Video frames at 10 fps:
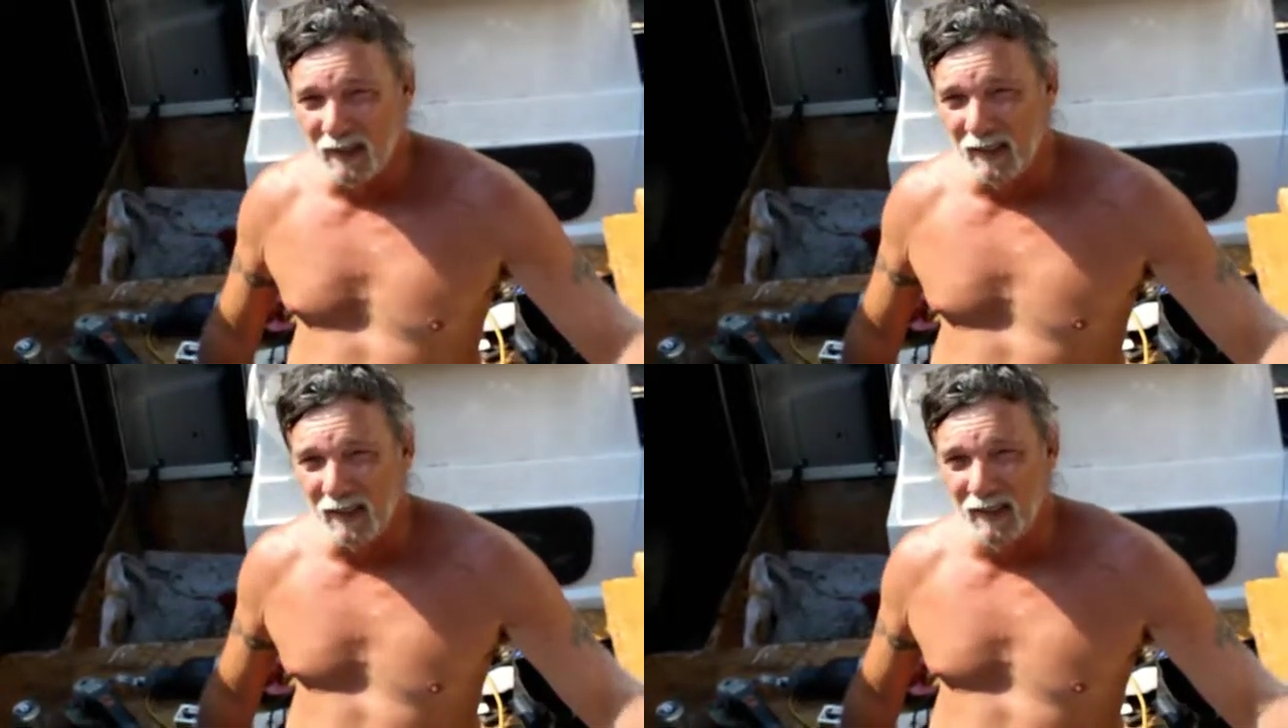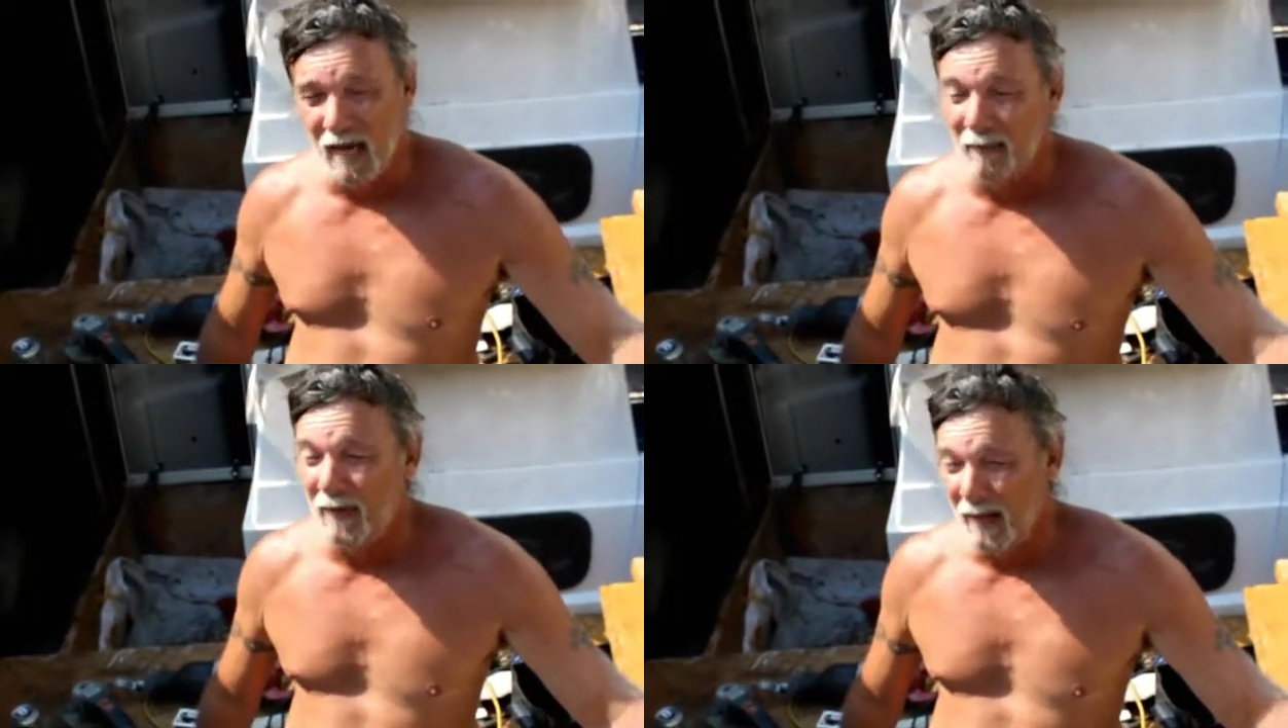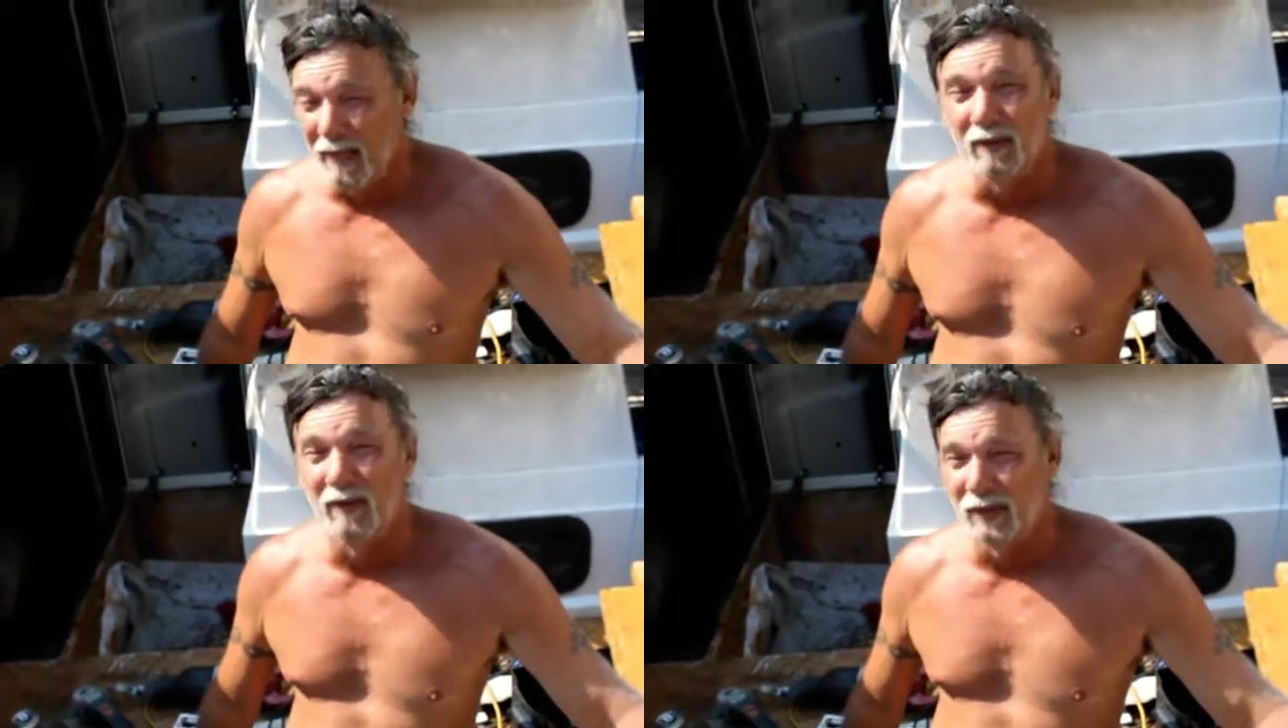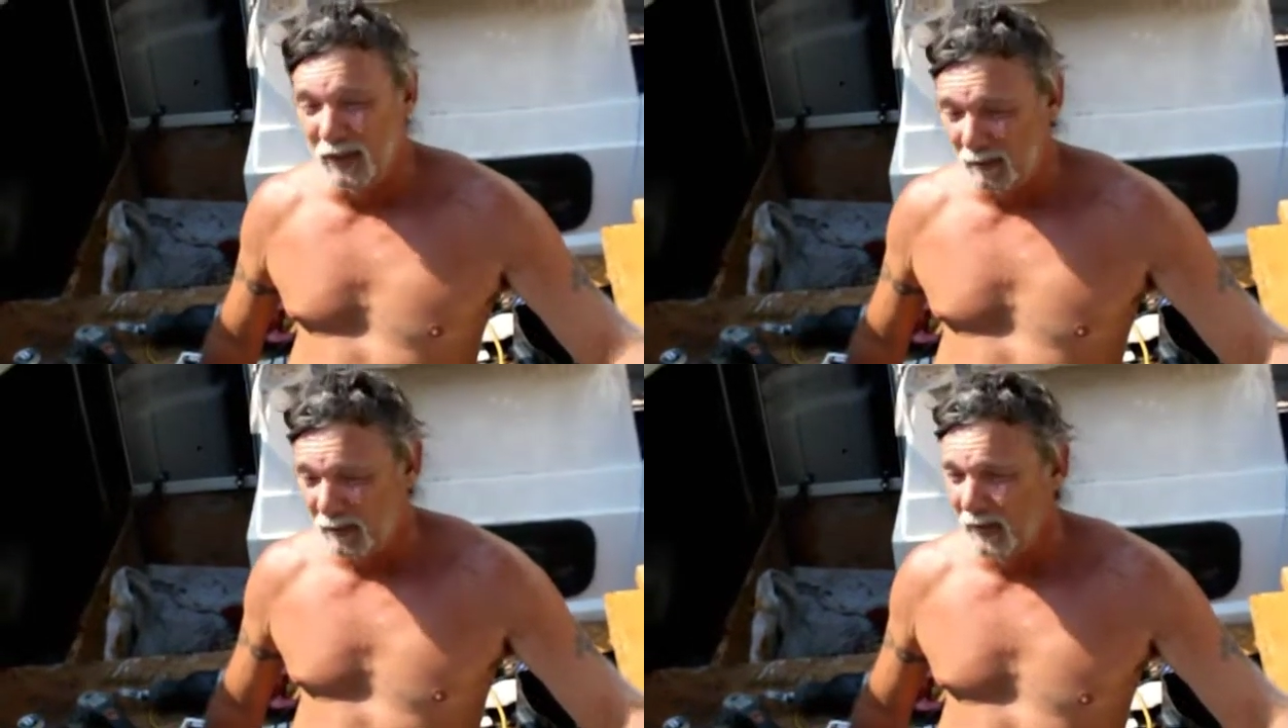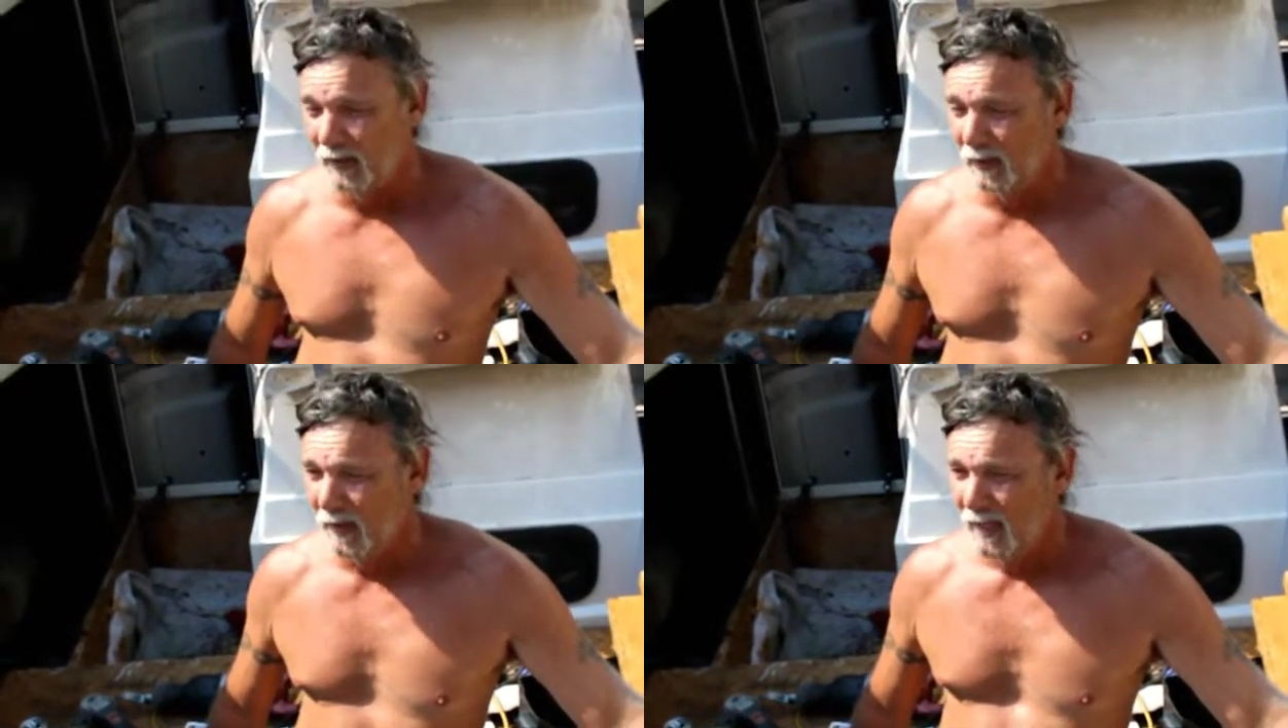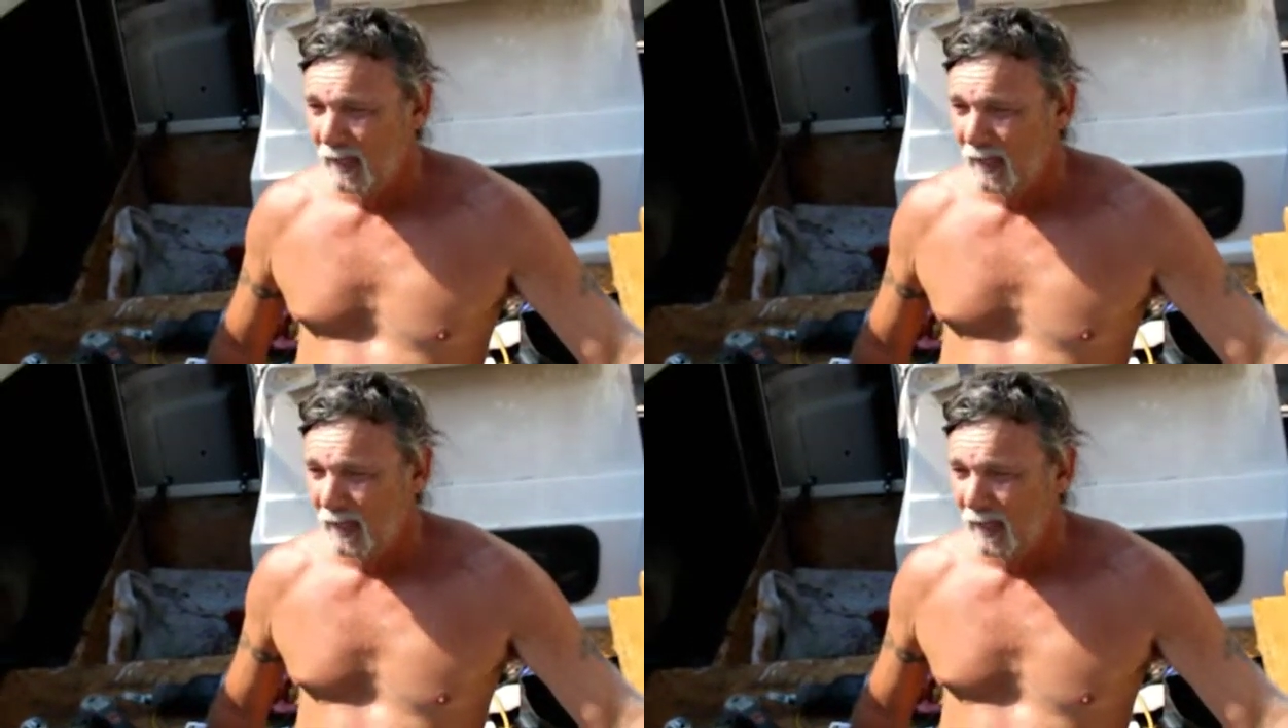to it. I bought it real cheap too.